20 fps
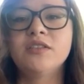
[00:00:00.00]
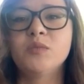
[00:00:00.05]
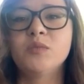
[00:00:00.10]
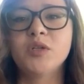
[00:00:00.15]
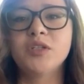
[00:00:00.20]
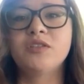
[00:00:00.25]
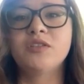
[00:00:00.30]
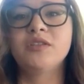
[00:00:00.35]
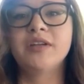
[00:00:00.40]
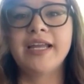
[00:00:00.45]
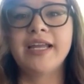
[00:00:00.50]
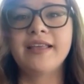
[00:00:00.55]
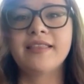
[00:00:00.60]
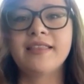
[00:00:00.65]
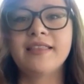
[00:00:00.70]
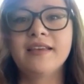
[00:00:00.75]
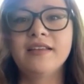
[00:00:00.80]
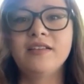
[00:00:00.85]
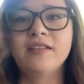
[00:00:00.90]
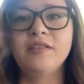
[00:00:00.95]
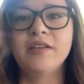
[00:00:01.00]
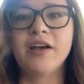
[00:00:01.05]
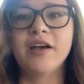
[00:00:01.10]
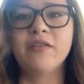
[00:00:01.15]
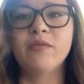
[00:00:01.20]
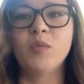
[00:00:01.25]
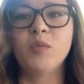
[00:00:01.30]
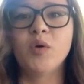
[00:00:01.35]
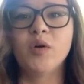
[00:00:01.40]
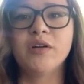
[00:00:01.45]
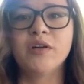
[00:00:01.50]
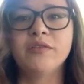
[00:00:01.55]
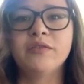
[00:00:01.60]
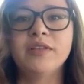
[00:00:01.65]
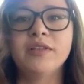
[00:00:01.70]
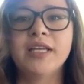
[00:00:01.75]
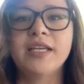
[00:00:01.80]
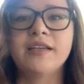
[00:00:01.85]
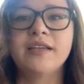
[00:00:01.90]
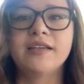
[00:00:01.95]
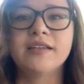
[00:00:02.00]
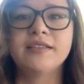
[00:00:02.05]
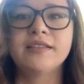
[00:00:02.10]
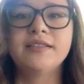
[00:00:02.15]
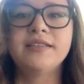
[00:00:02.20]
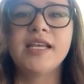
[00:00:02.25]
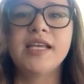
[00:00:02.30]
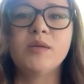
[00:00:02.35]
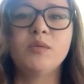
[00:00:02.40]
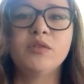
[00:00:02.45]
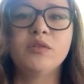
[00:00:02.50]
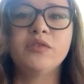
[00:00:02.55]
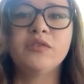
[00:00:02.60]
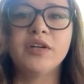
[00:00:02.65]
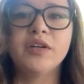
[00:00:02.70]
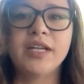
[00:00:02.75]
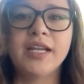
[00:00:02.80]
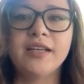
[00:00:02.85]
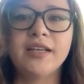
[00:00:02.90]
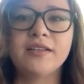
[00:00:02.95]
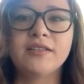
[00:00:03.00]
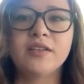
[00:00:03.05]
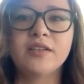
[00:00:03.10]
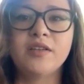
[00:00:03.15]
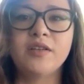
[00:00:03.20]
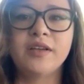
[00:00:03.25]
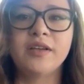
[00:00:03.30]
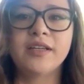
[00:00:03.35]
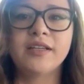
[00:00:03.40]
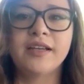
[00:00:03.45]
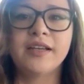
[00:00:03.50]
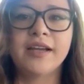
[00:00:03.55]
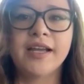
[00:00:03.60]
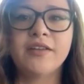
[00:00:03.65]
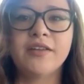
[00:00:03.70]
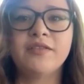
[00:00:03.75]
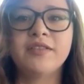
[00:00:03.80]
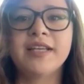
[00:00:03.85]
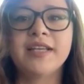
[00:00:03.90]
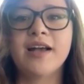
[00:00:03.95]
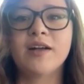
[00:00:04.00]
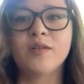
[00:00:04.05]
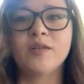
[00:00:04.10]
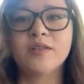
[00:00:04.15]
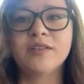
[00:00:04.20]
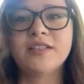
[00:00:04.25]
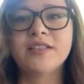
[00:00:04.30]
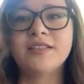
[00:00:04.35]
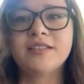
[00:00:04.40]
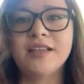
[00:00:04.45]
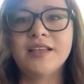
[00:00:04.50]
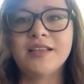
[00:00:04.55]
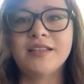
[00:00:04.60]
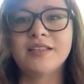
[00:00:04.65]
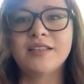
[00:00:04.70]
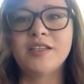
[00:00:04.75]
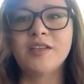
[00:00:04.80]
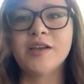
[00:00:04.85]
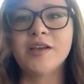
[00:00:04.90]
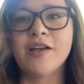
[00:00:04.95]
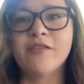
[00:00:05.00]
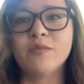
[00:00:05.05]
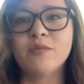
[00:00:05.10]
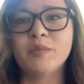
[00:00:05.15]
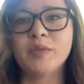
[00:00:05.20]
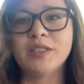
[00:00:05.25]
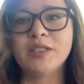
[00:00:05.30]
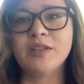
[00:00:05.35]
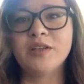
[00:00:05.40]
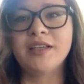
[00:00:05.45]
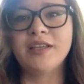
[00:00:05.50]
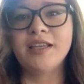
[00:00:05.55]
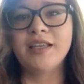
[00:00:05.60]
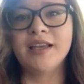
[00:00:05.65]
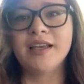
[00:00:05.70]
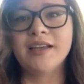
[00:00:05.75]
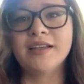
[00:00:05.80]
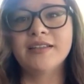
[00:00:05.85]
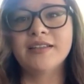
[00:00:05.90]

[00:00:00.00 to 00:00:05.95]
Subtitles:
more strength and you have more of like stable footing, so you can kind of tackle these things that you haven't been looking at.